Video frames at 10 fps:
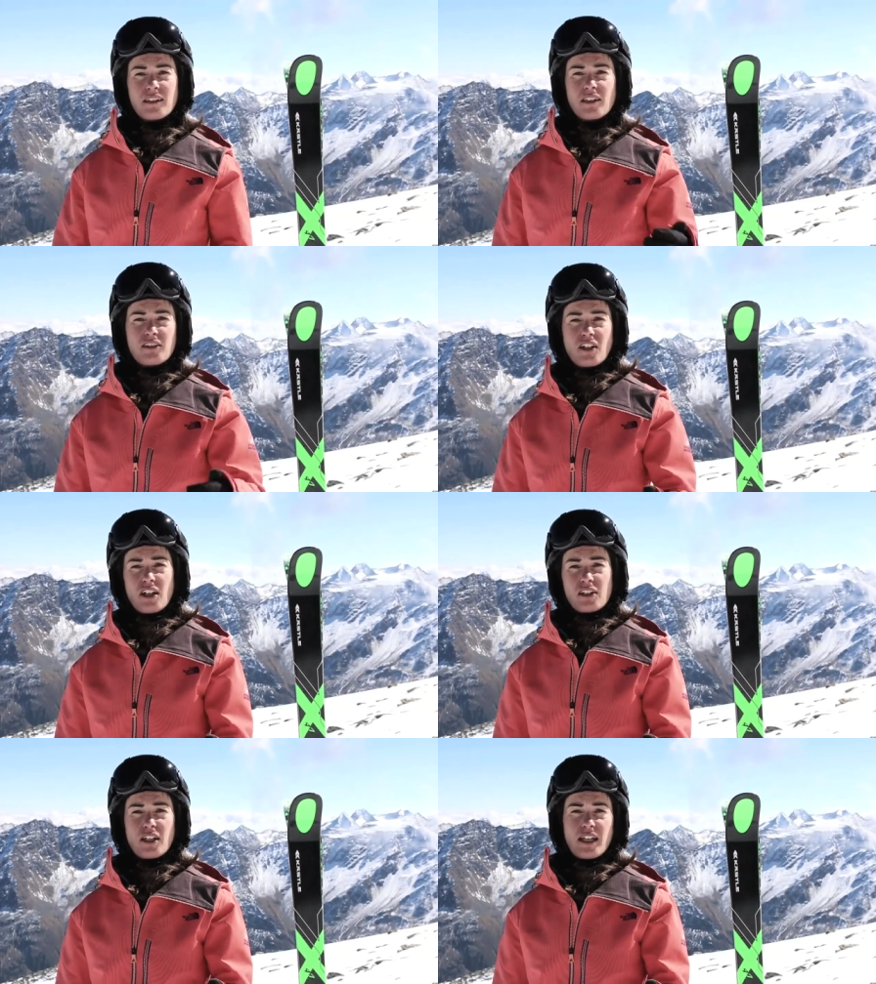is going
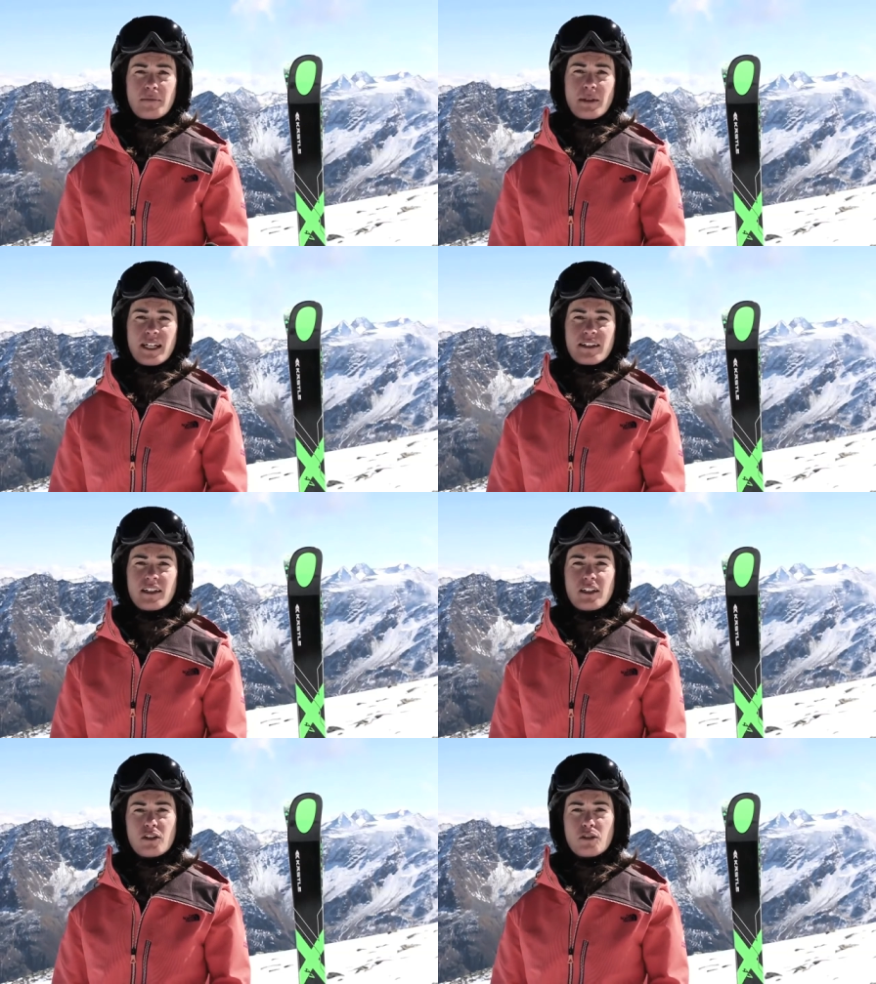to take place
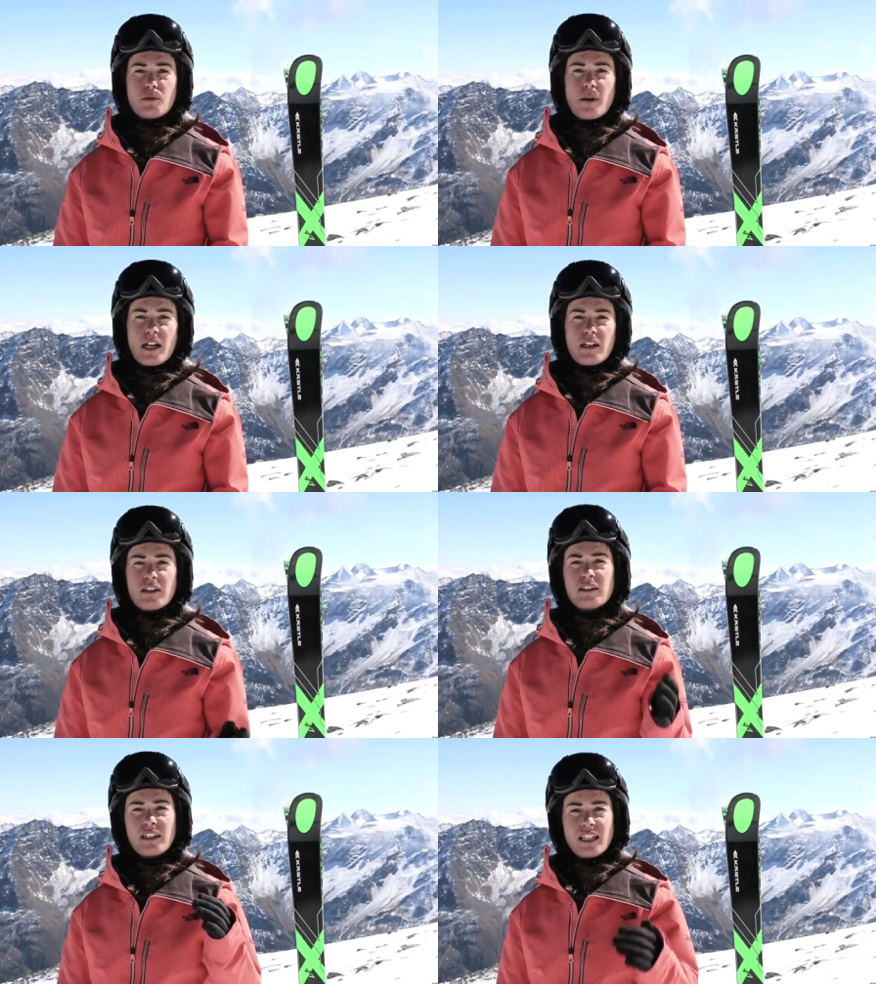on the
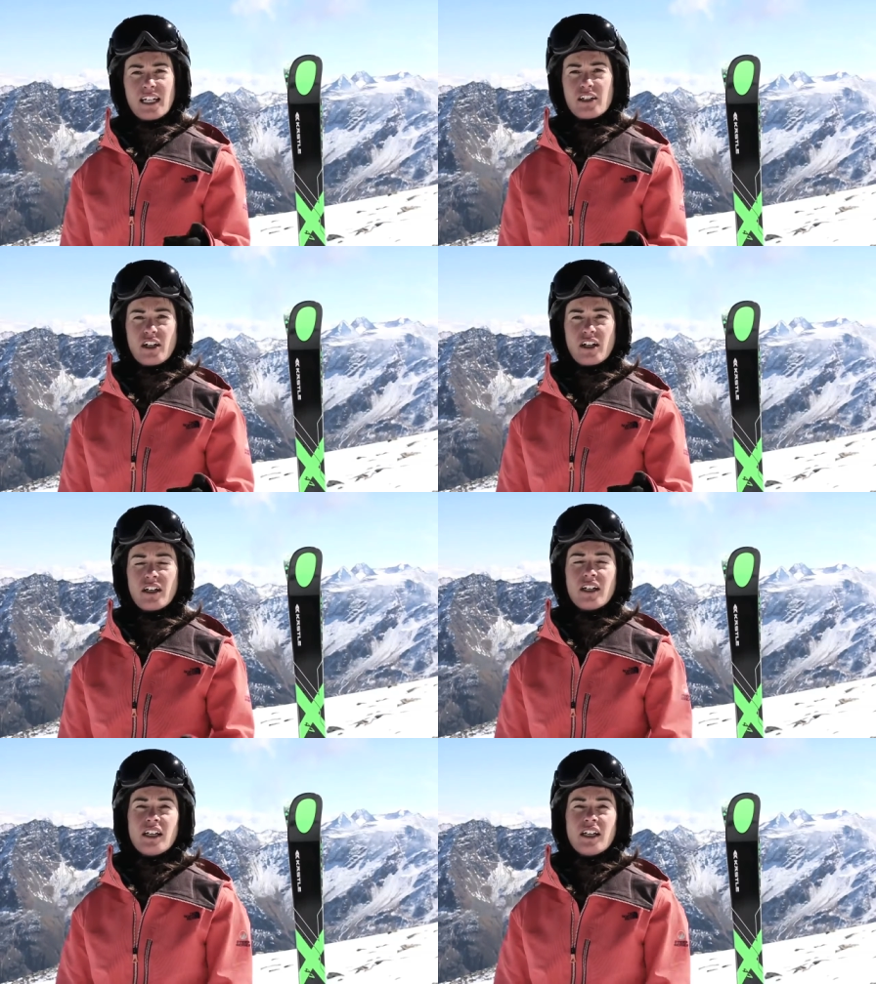Stubaier Glacier.